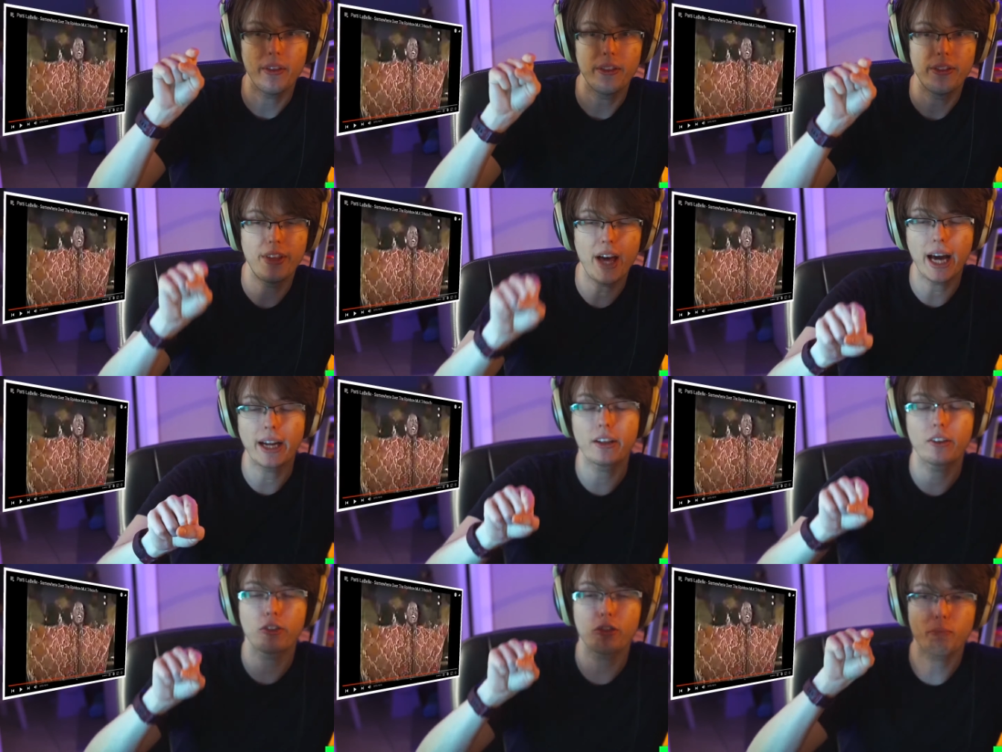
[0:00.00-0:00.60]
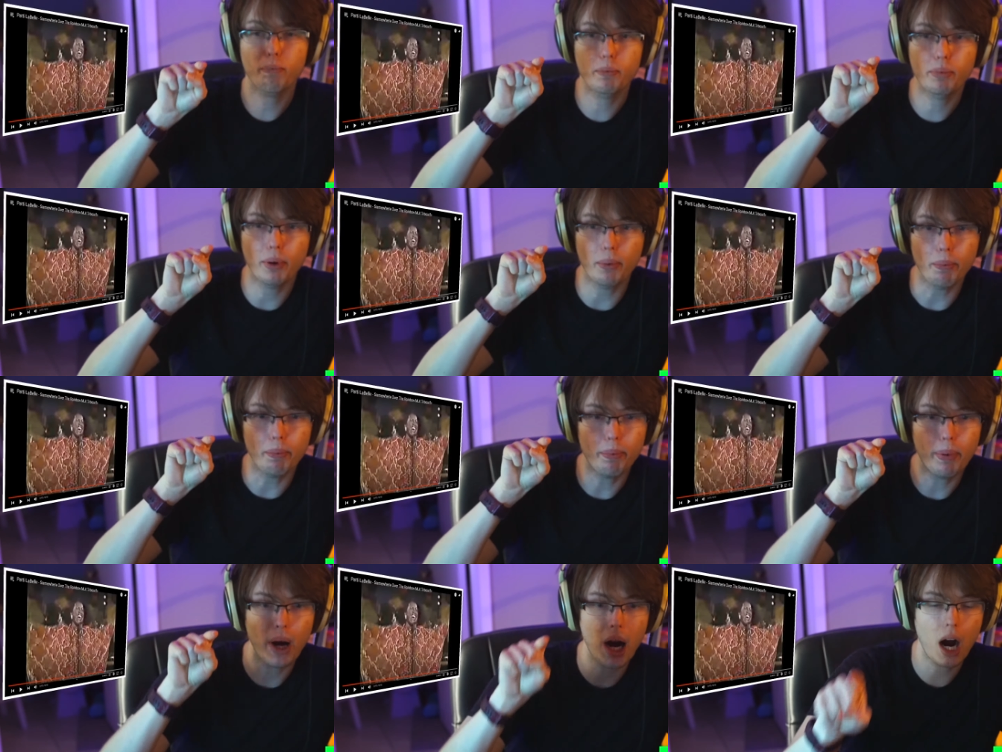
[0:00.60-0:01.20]
That is
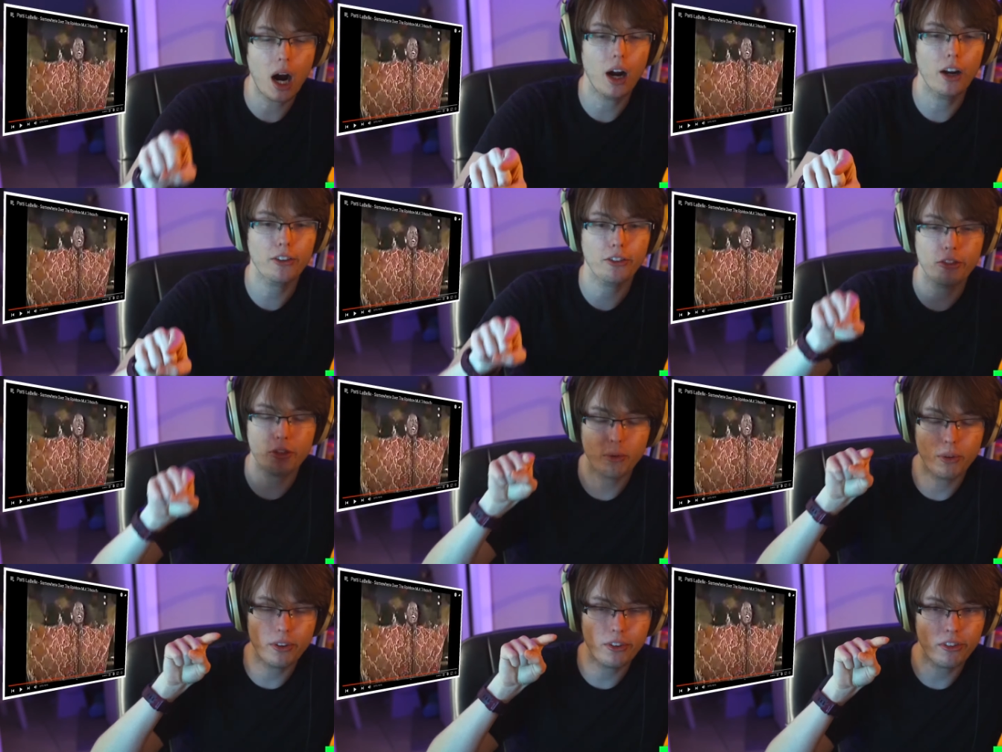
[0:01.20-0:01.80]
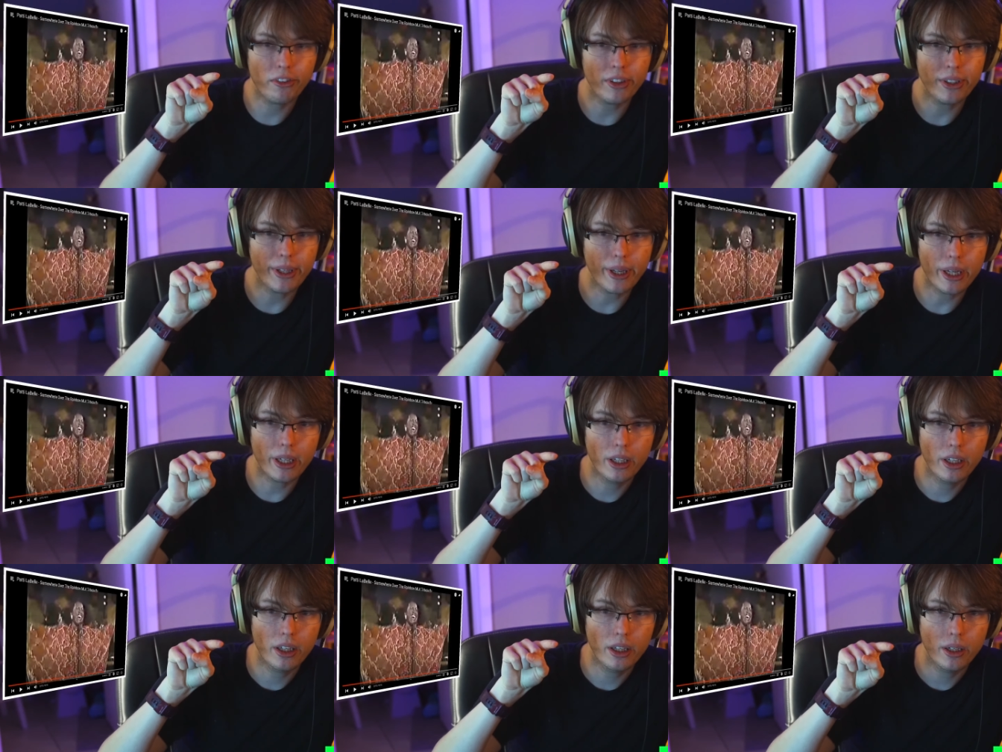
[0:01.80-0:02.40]

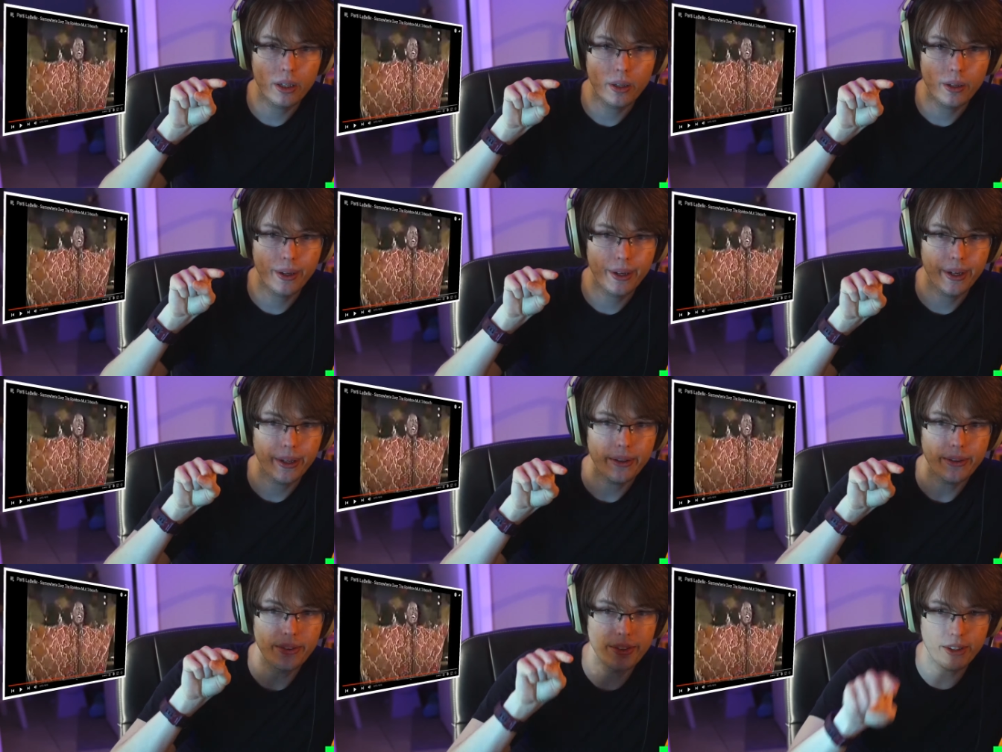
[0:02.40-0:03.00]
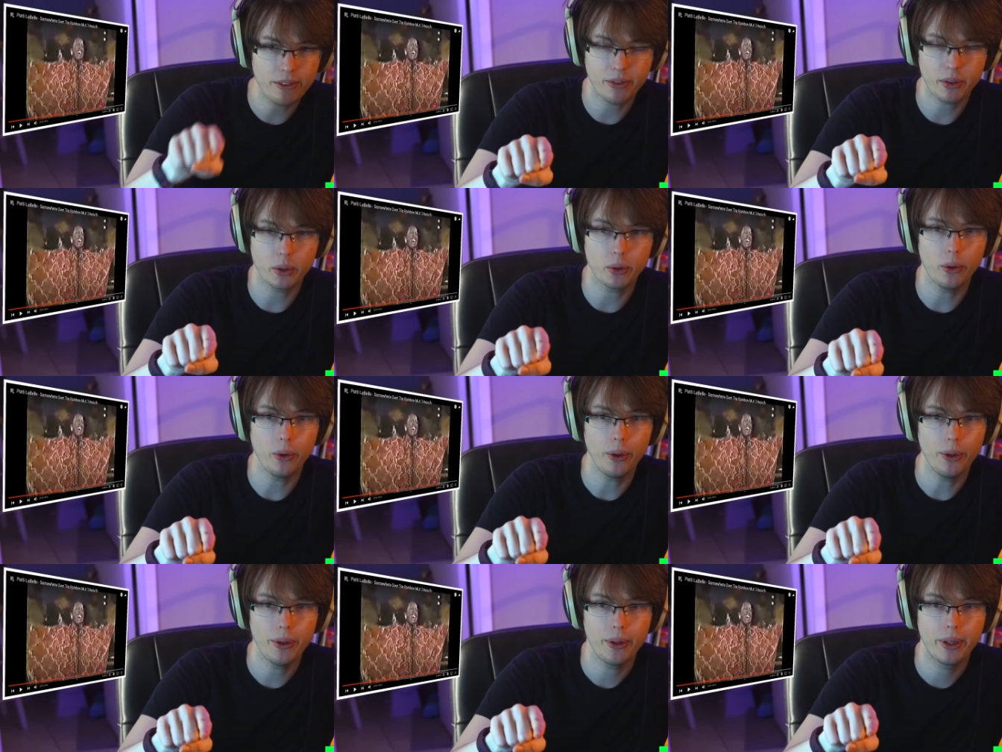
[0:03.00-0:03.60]
preposterously
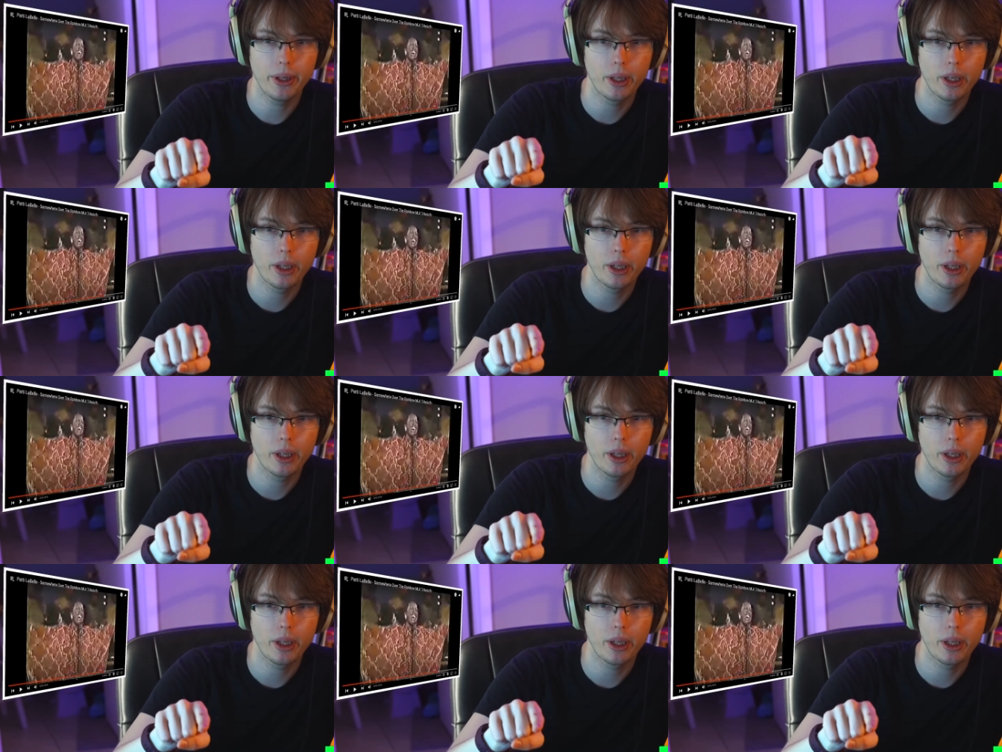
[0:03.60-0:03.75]
difficult.